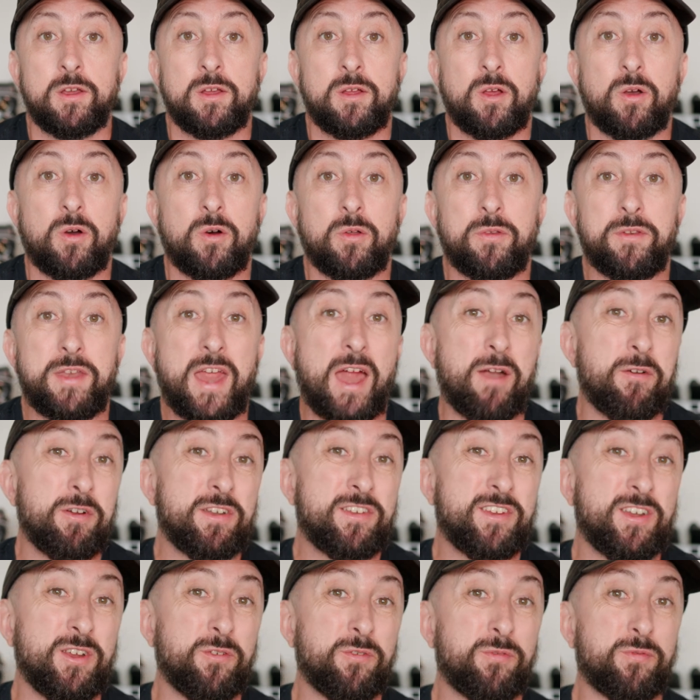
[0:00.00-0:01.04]
on
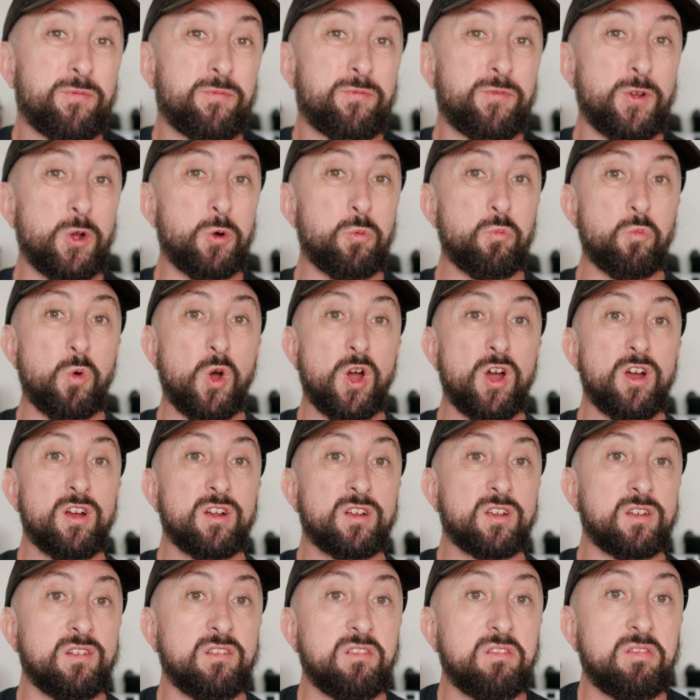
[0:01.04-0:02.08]
narrative film
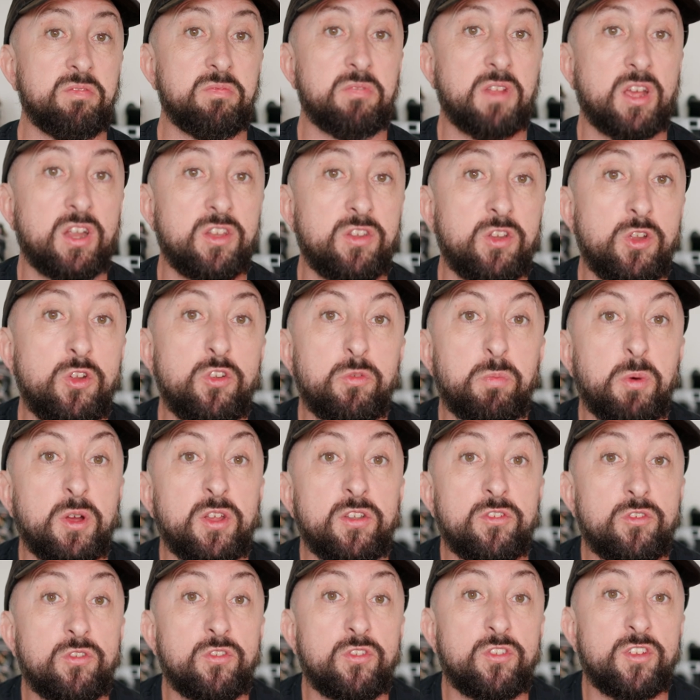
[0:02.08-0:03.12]
work and used my
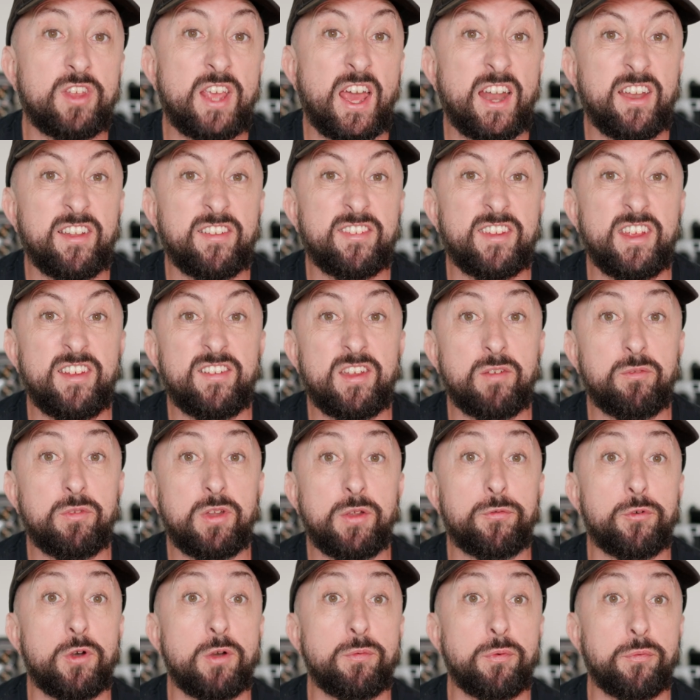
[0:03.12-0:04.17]
Canon C70
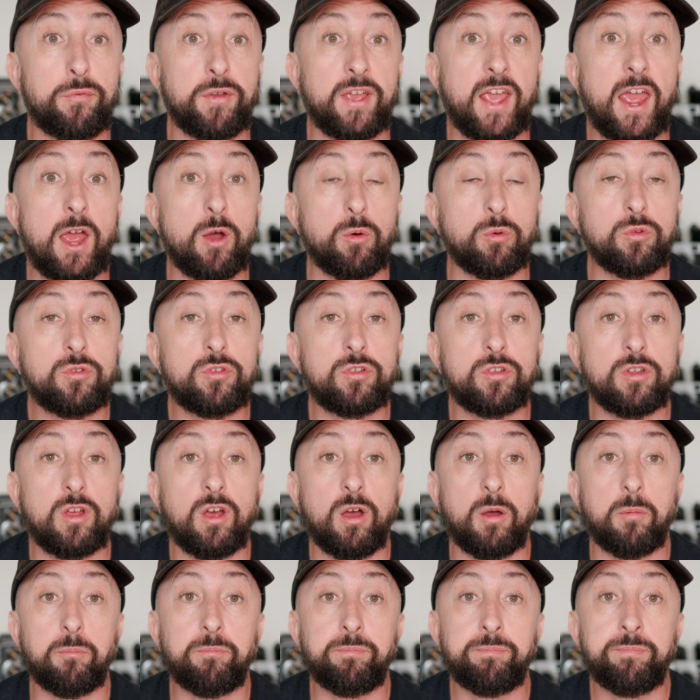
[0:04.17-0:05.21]
for everything else,
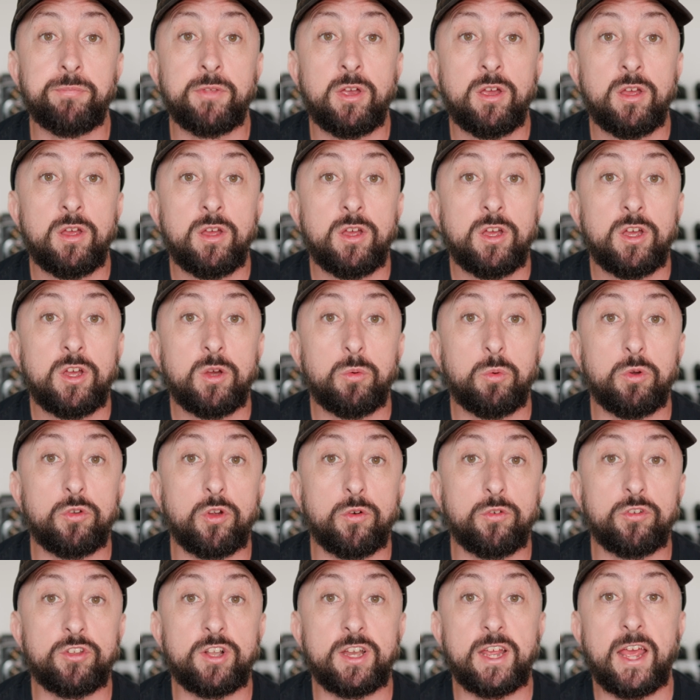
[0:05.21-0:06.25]
which
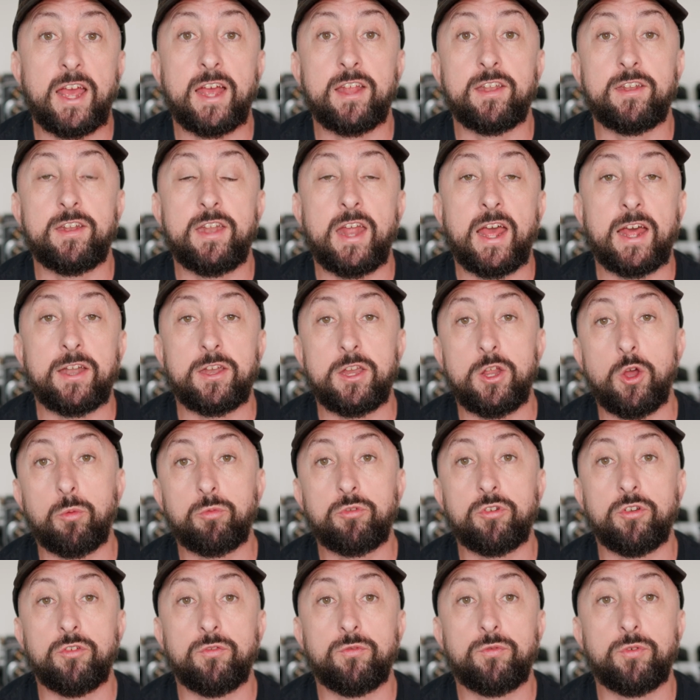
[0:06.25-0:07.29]
obviously had the
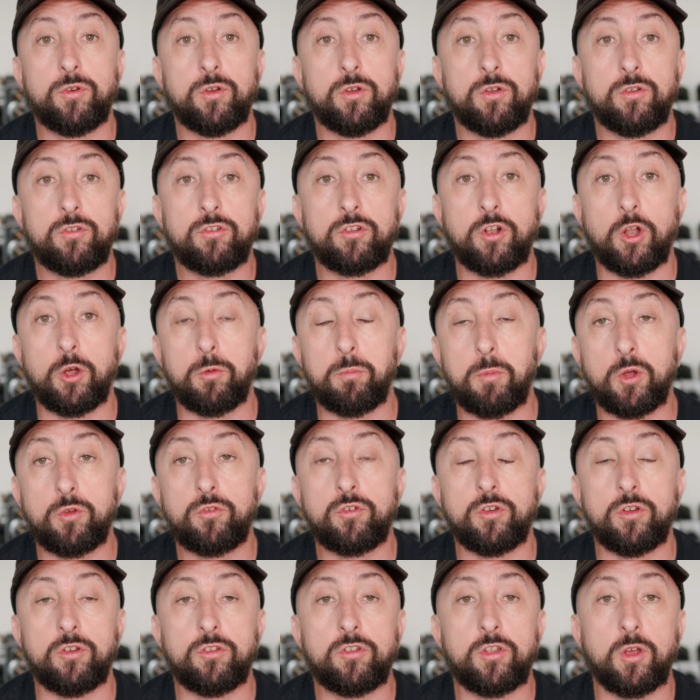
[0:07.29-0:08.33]
option for slow
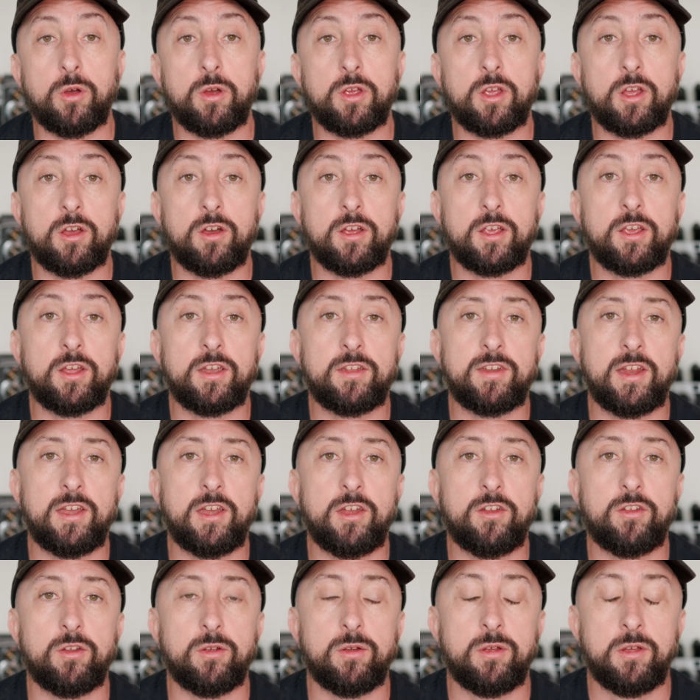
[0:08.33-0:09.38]
motion, so I
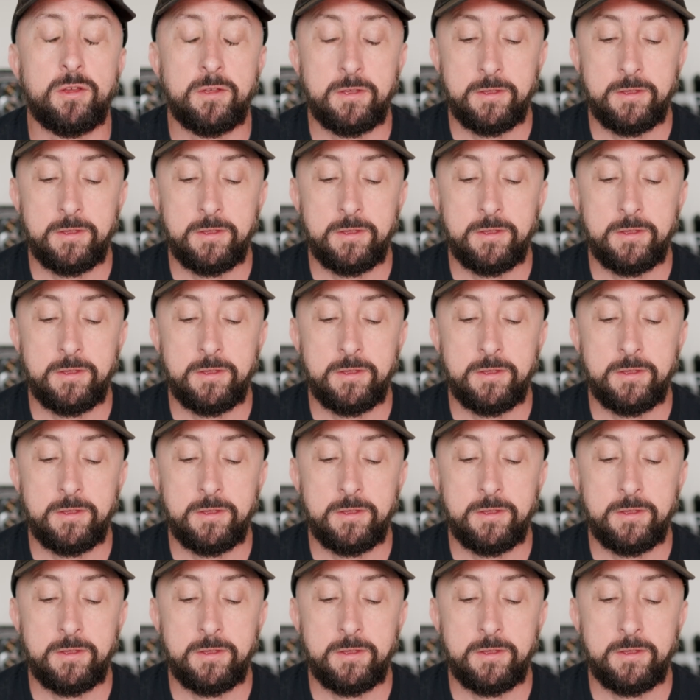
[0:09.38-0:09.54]
tended to